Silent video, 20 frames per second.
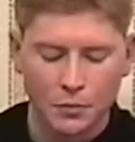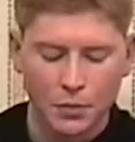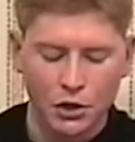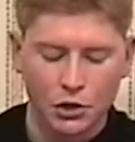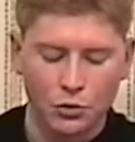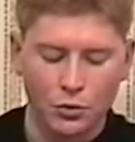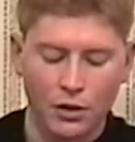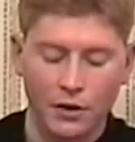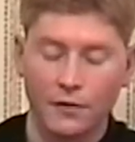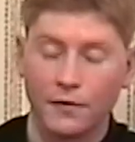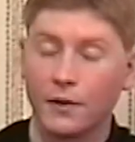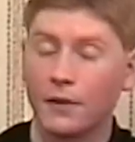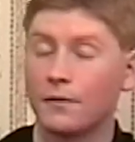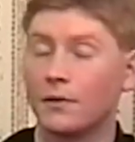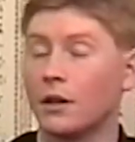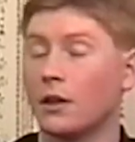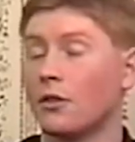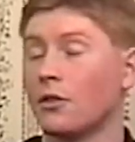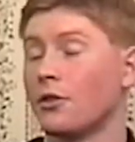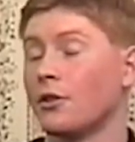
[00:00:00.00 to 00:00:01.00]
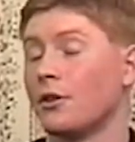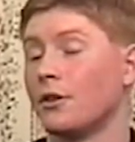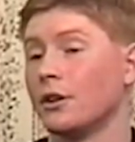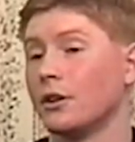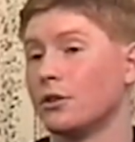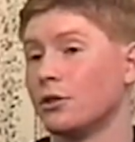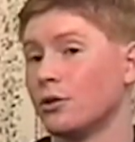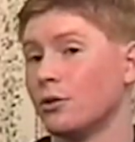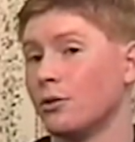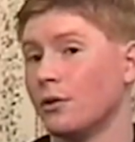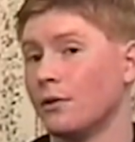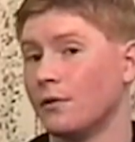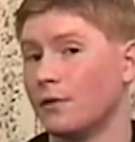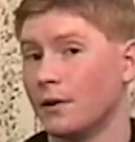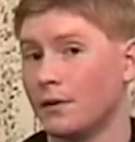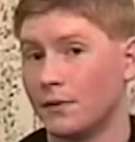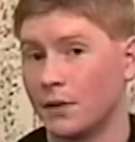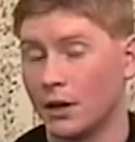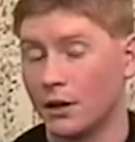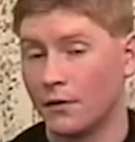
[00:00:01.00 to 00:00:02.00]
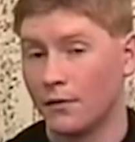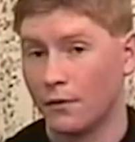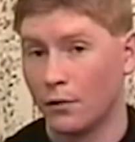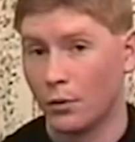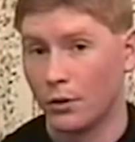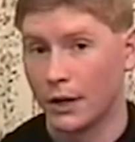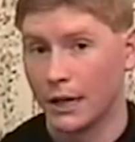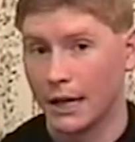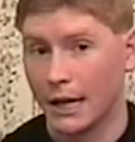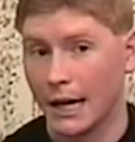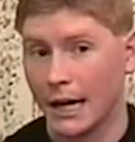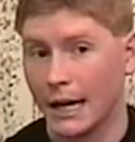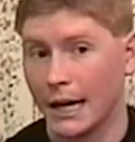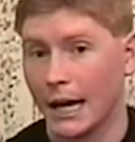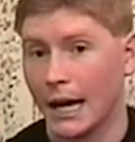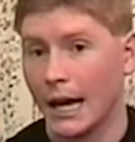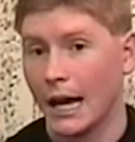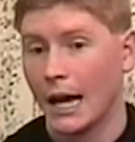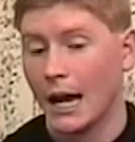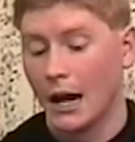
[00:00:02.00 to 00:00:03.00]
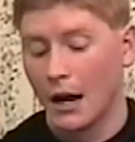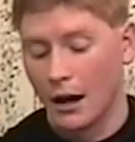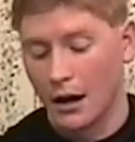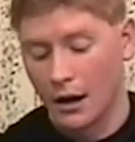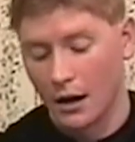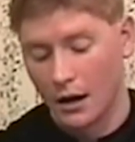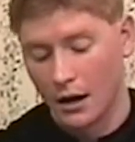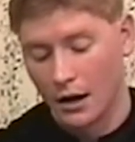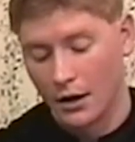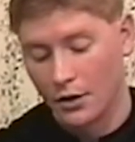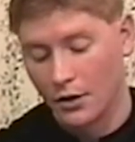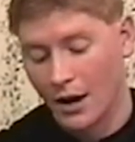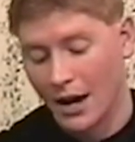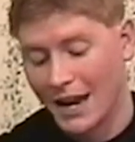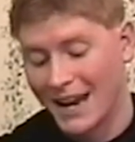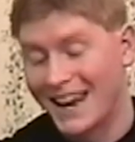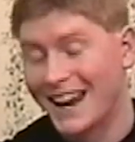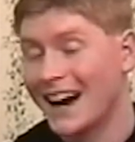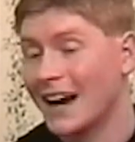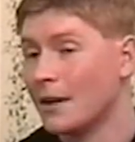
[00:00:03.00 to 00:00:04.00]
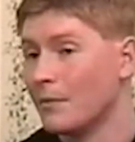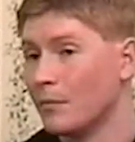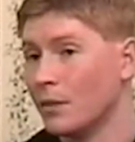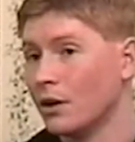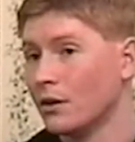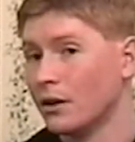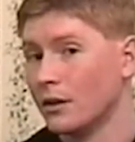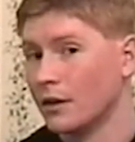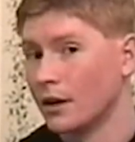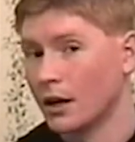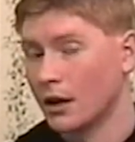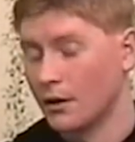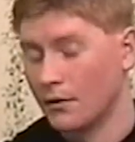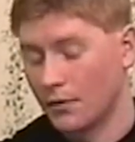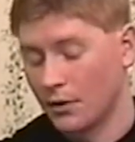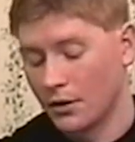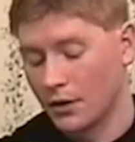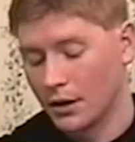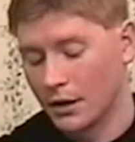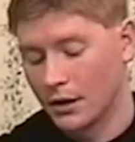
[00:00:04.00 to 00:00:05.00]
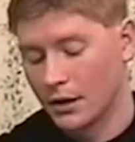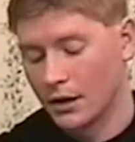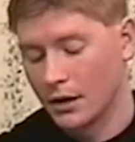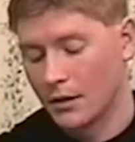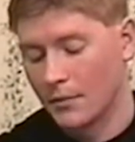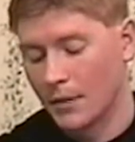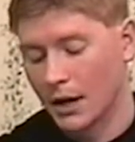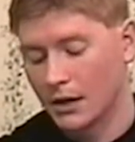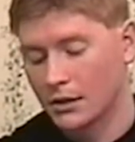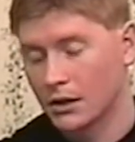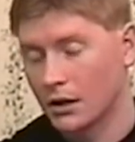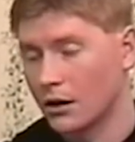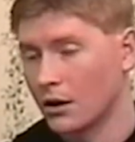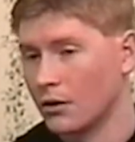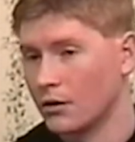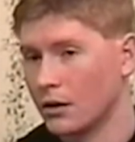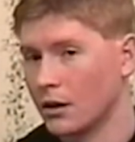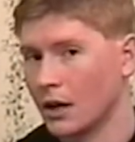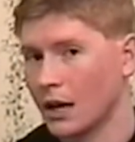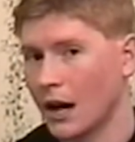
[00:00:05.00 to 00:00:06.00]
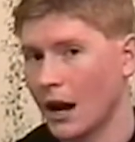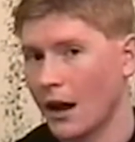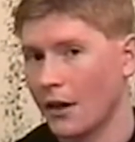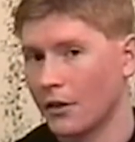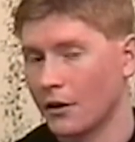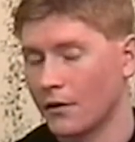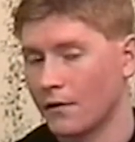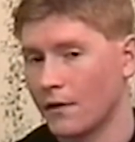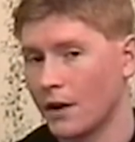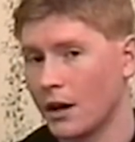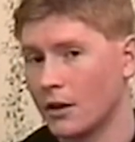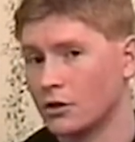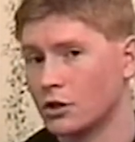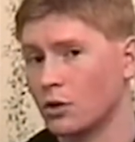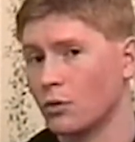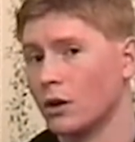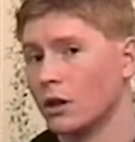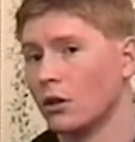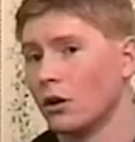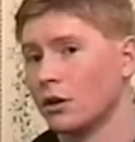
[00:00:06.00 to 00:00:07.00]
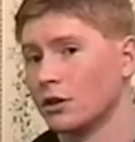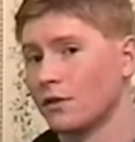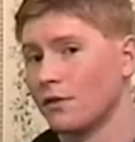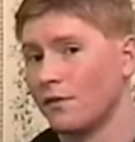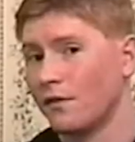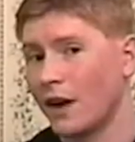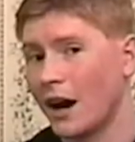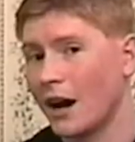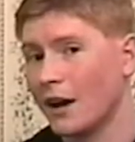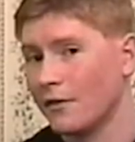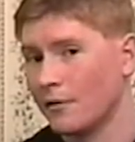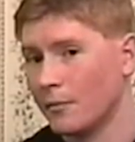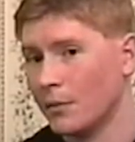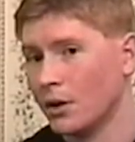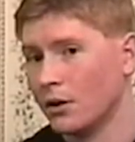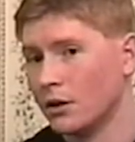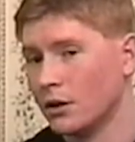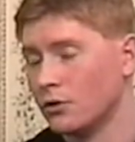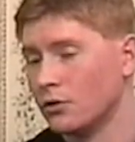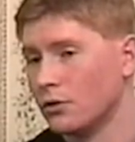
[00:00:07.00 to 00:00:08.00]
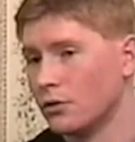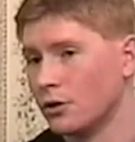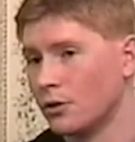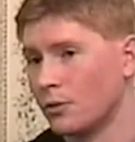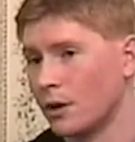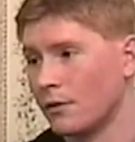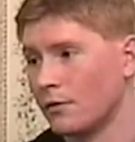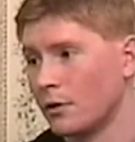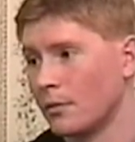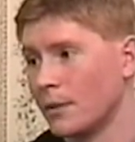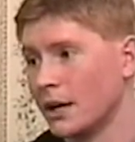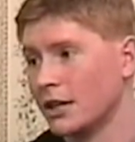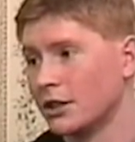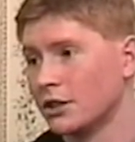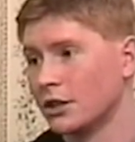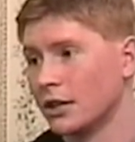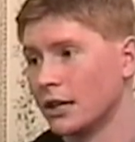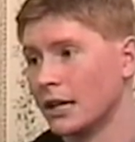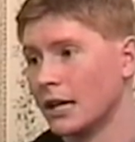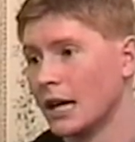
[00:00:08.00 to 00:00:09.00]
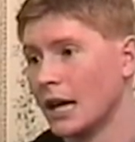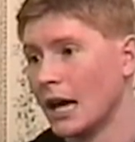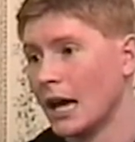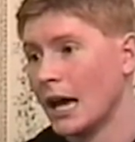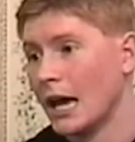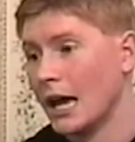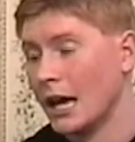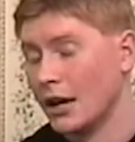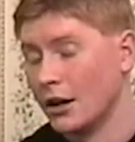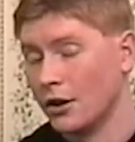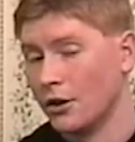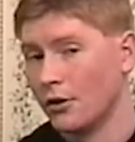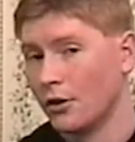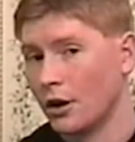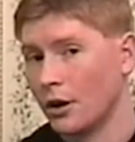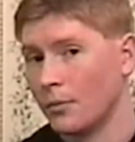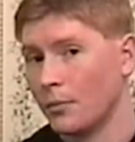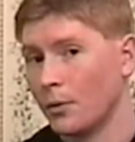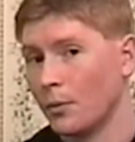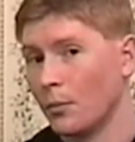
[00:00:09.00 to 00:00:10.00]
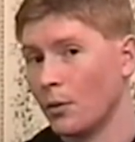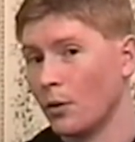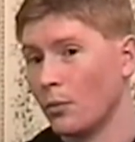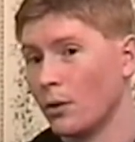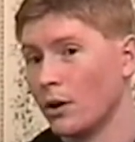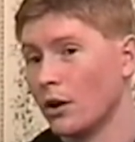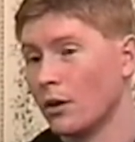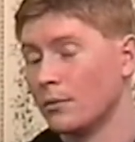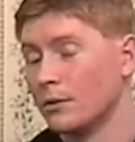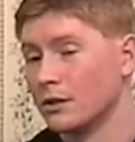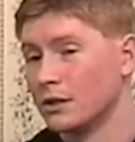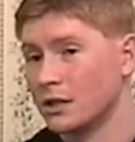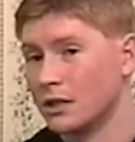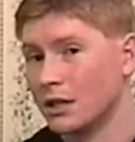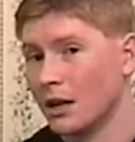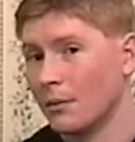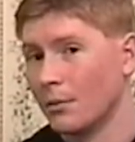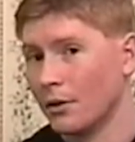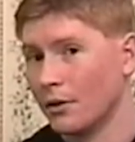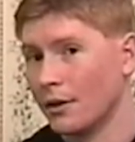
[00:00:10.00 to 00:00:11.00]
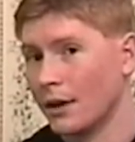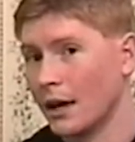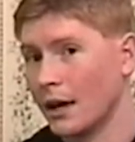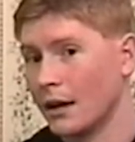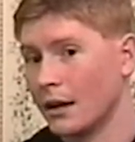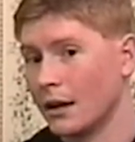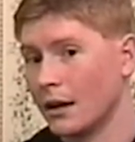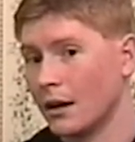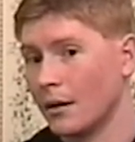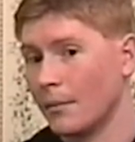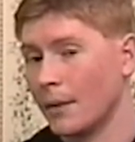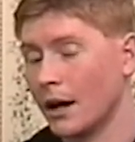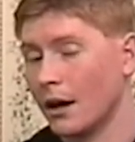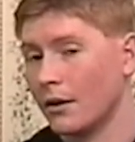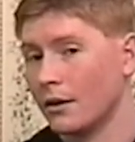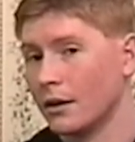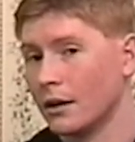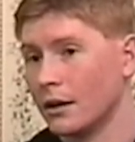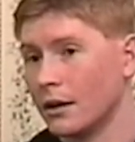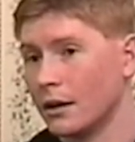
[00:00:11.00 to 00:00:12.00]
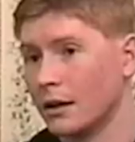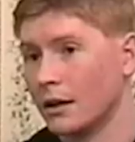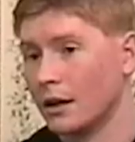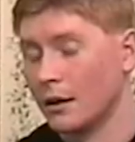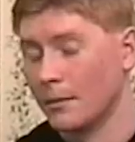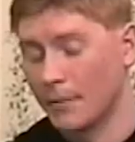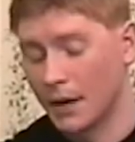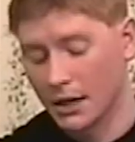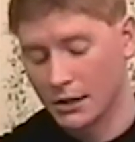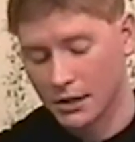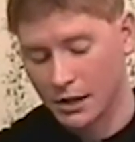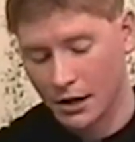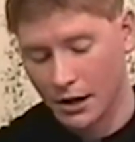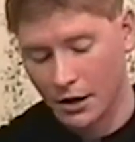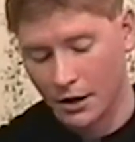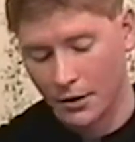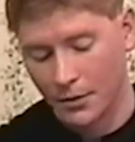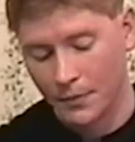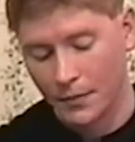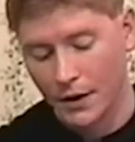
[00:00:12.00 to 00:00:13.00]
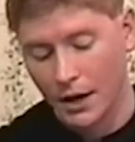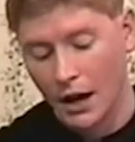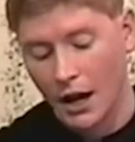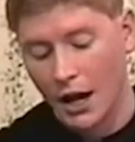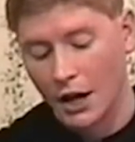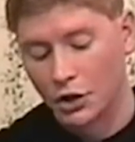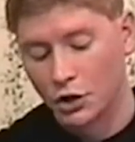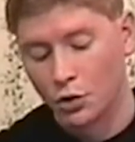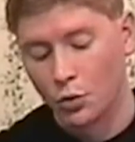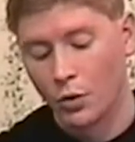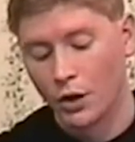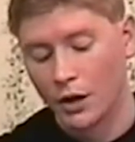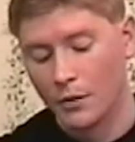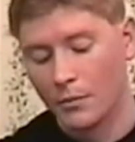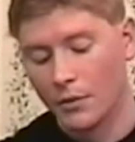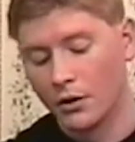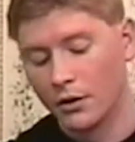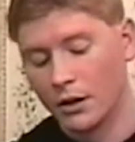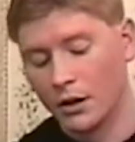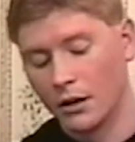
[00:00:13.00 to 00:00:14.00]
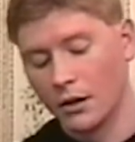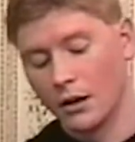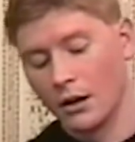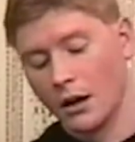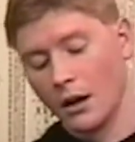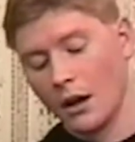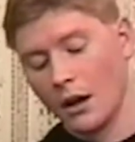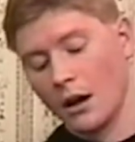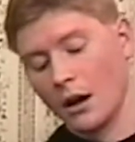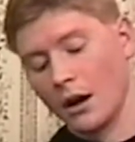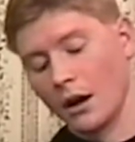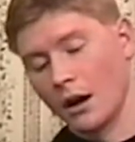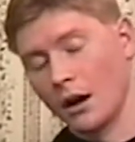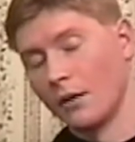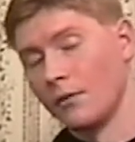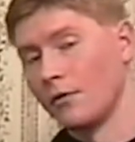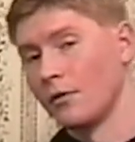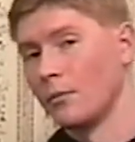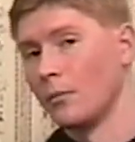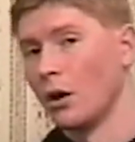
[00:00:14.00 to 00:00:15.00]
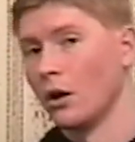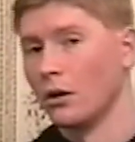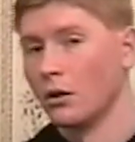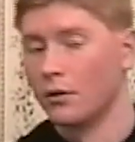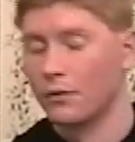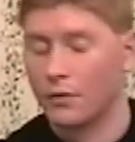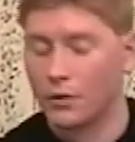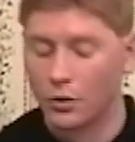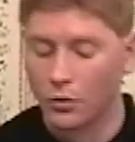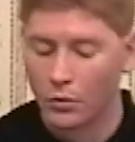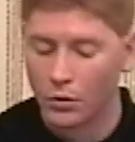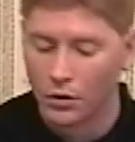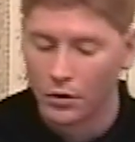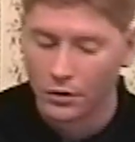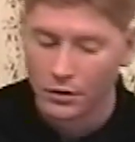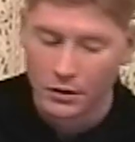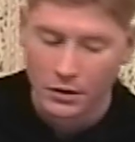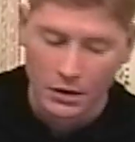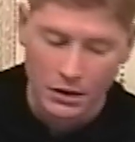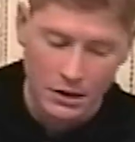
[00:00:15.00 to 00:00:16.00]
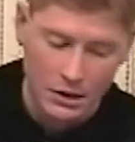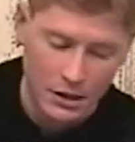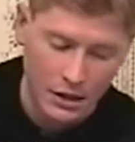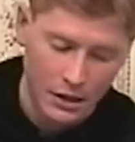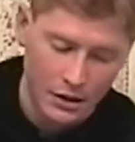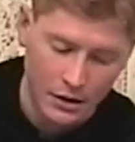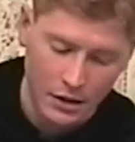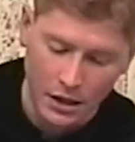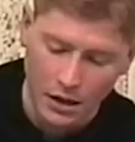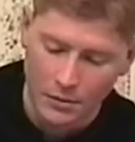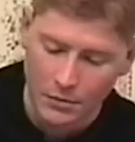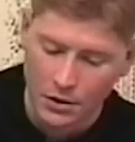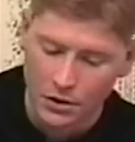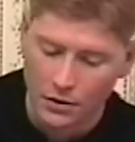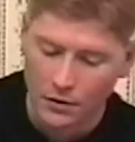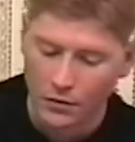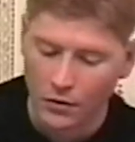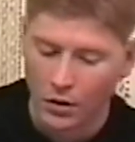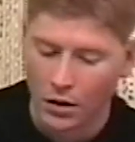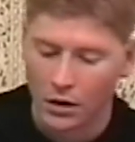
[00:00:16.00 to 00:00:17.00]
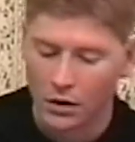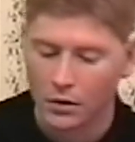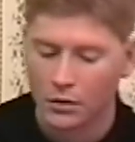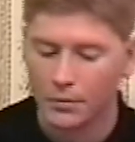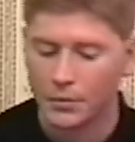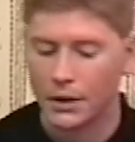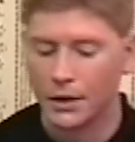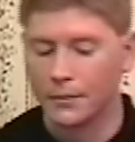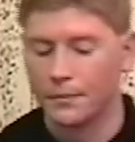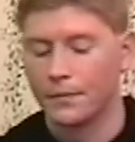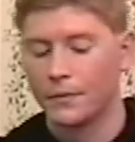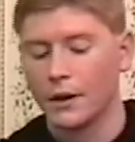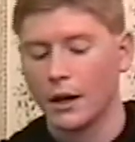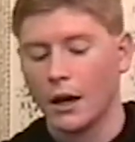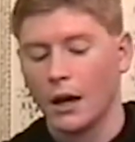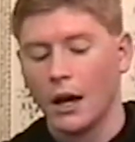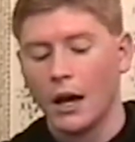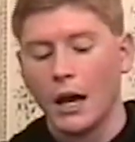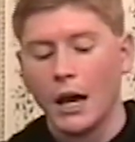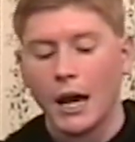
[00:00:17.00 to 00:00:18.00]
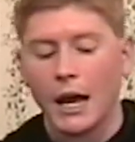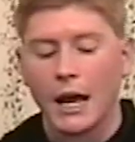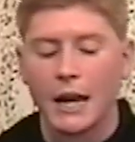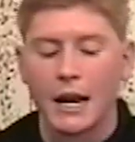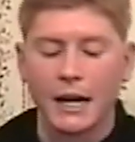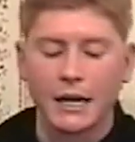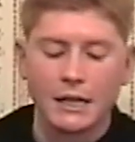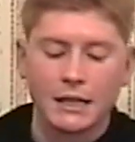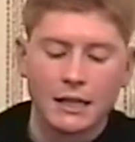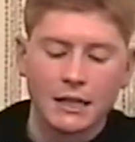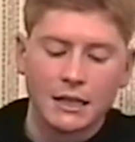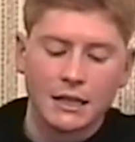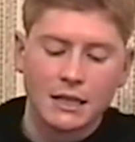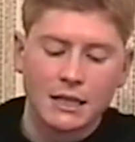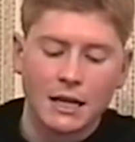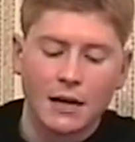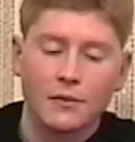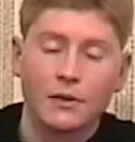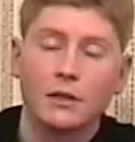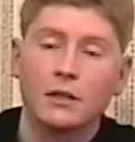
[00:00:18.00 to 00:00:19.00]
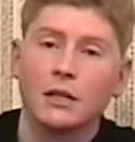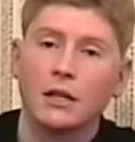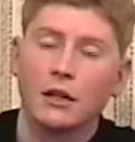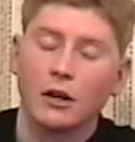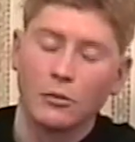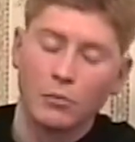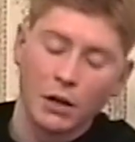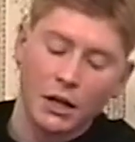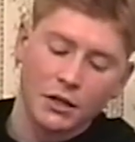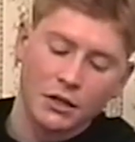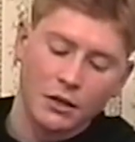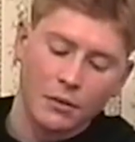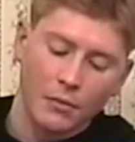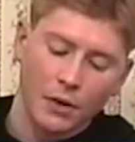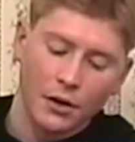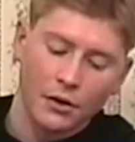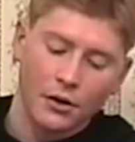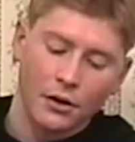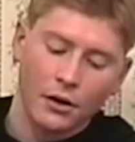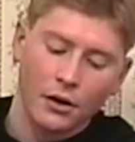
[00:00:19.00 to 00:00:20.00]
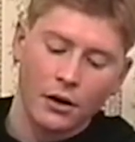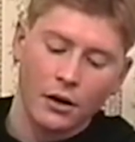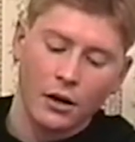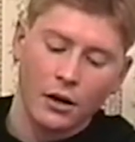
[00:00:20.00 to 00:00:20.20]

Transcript: between 1532 and 1548, you had 9 million that converted in Mexico to the Catholic faith. So we lost 5 million due to the Reformation in Europe, but we almost doubled that amount in Mexico. And 20 million come from all over the world to see the image of Guadalupe. In 1917, our Blessed Mother